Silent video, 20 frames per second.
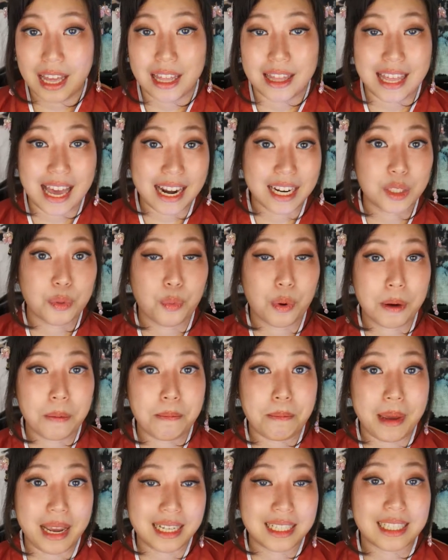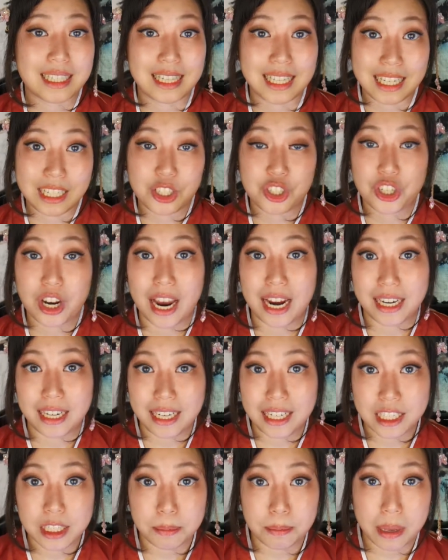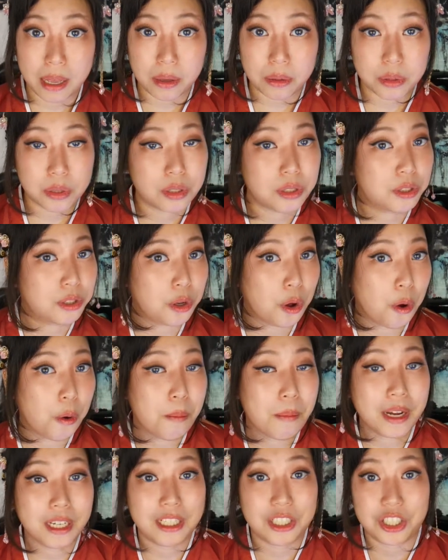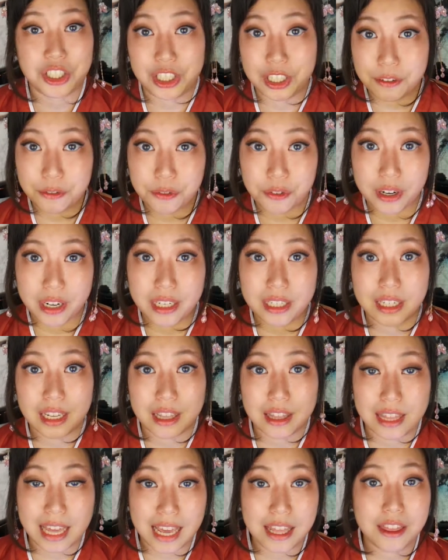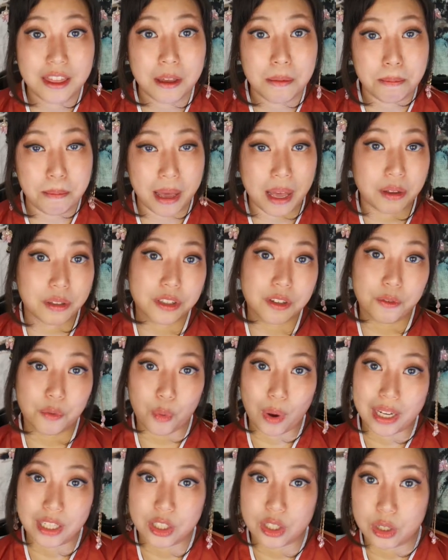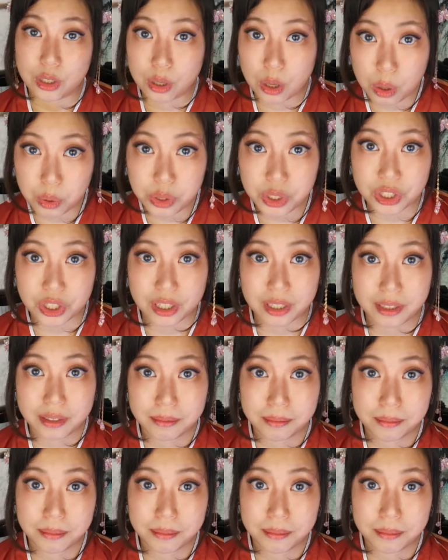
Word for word: That is what makes these Chinese bells so much different than the bells of Western culture.